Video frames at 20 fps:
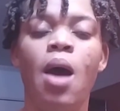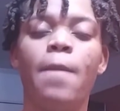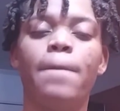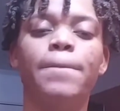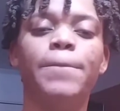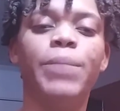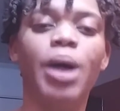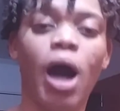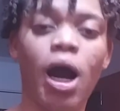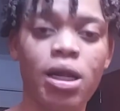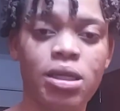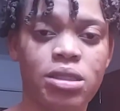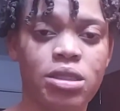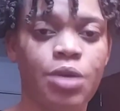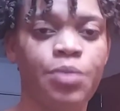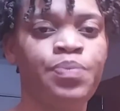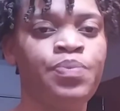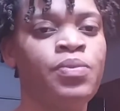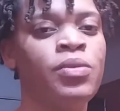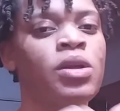
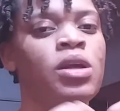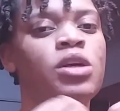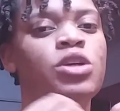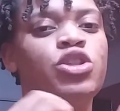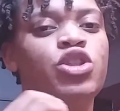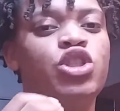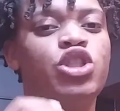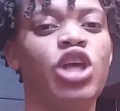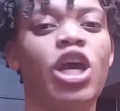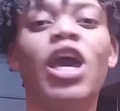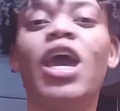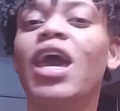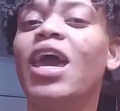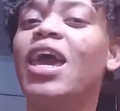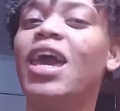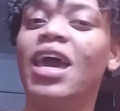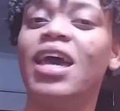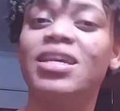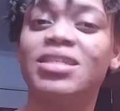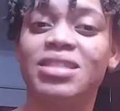But she
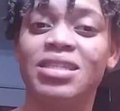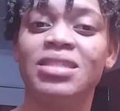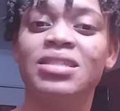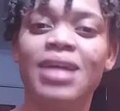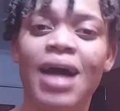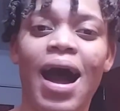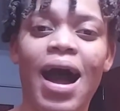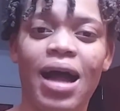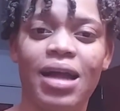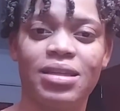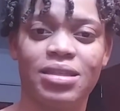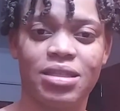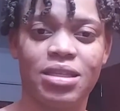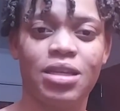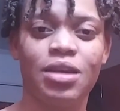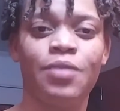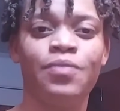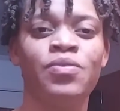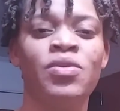is not